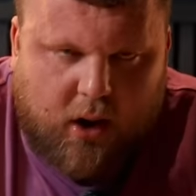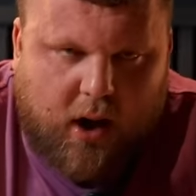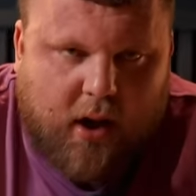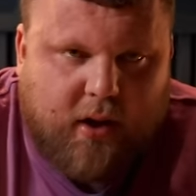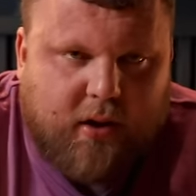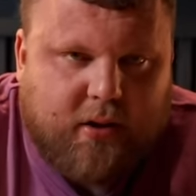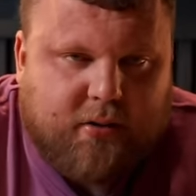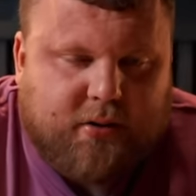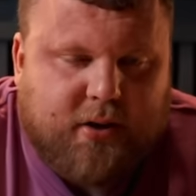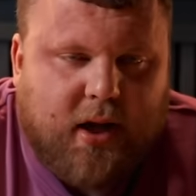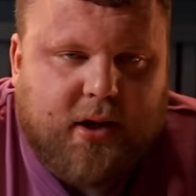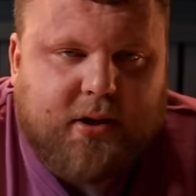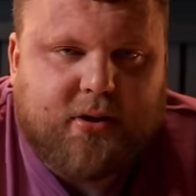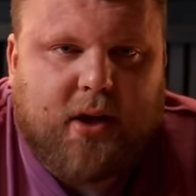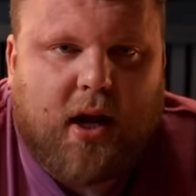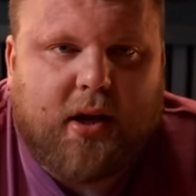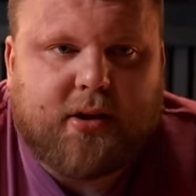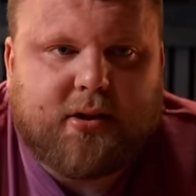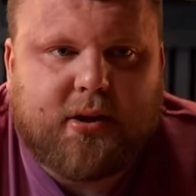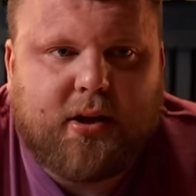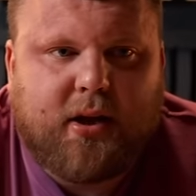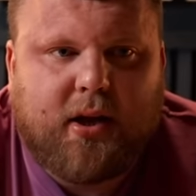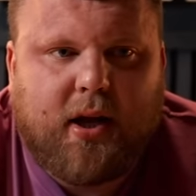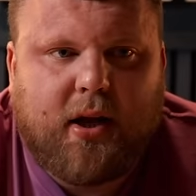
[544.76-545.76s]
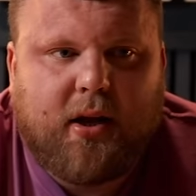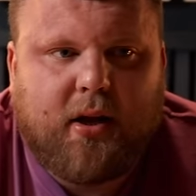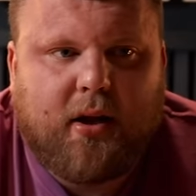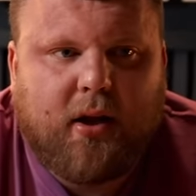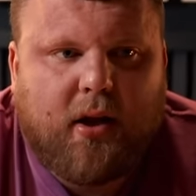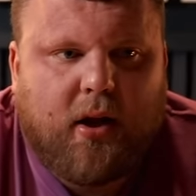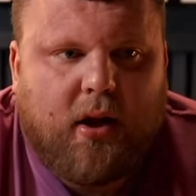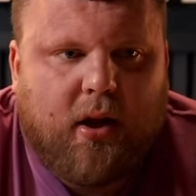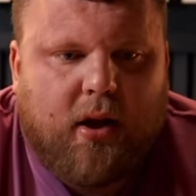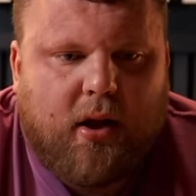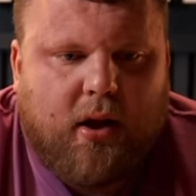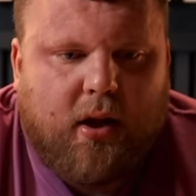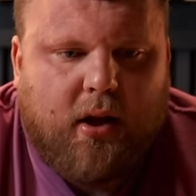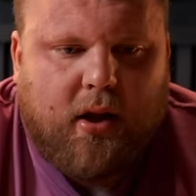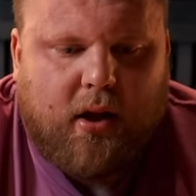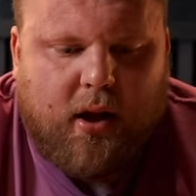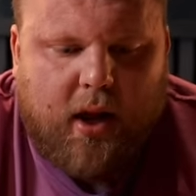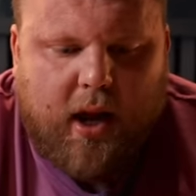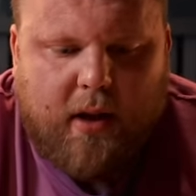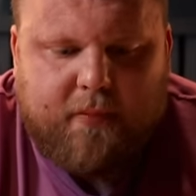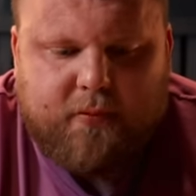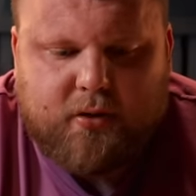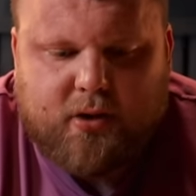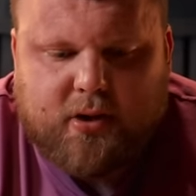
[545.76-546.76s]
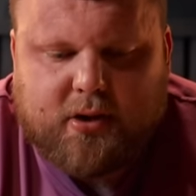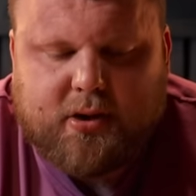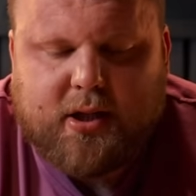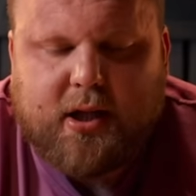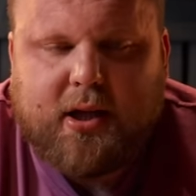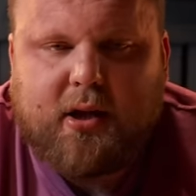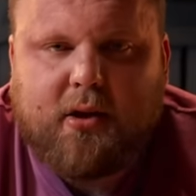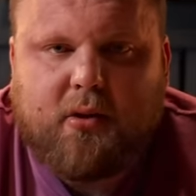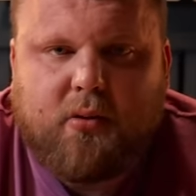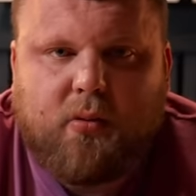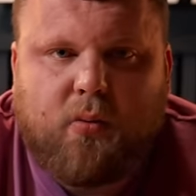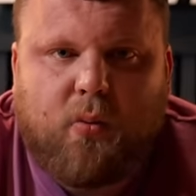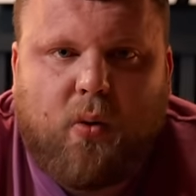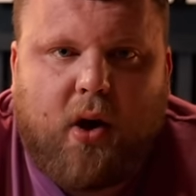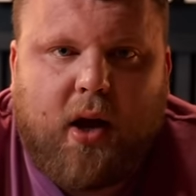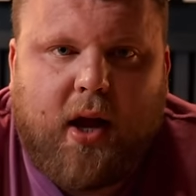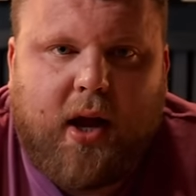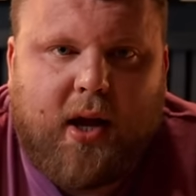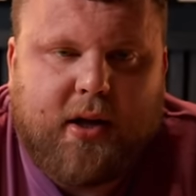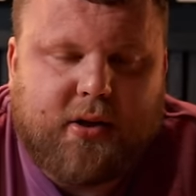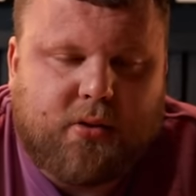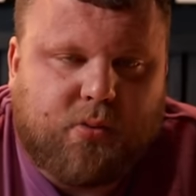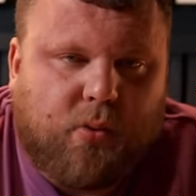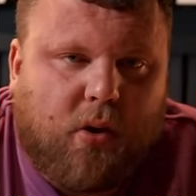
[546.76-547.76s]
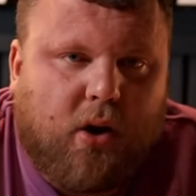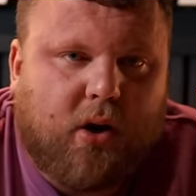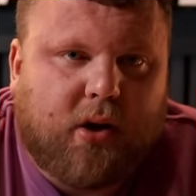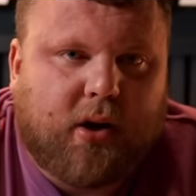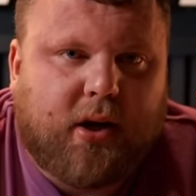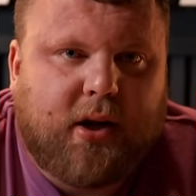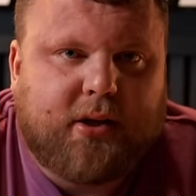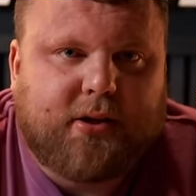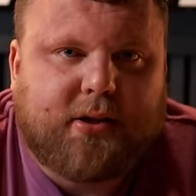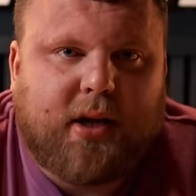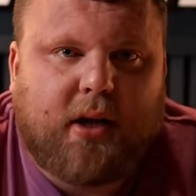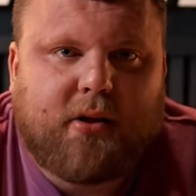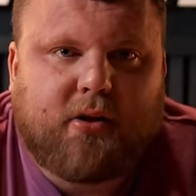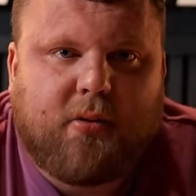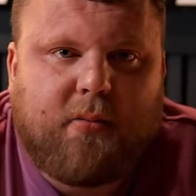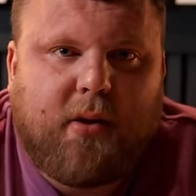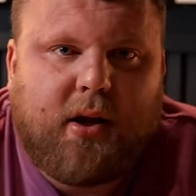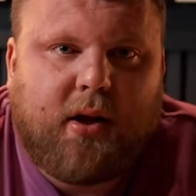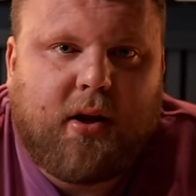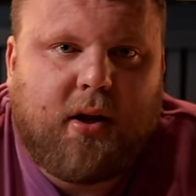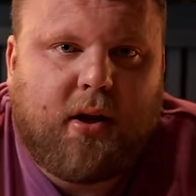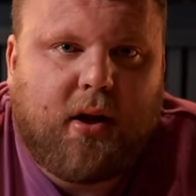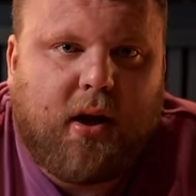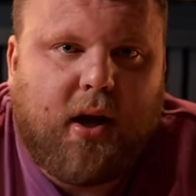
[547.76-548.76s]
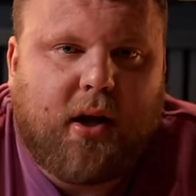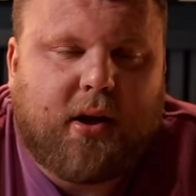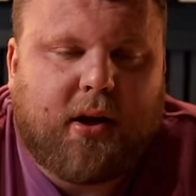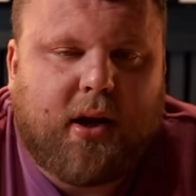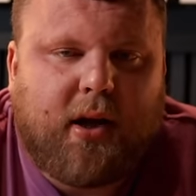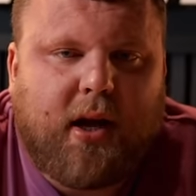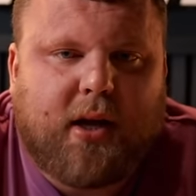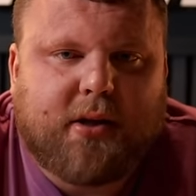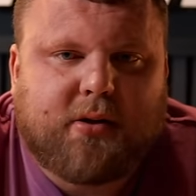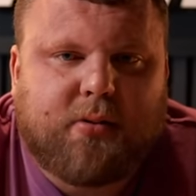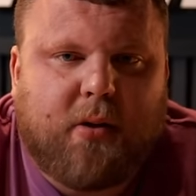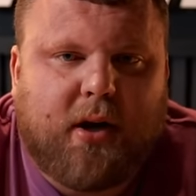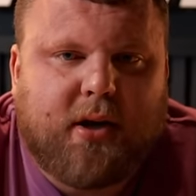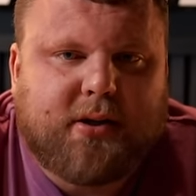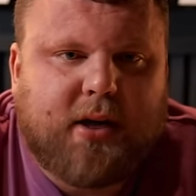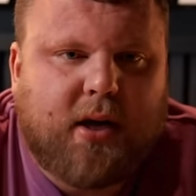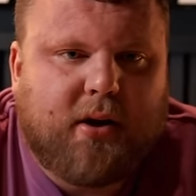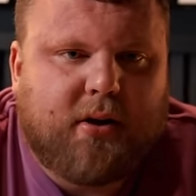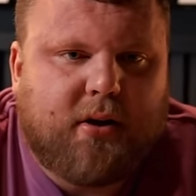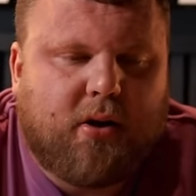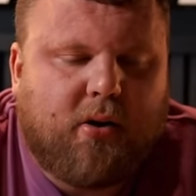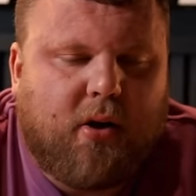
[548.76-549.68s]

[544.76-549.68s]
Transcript: know, it was nice to actually him to see what his work has done to me, like, and that's what I said.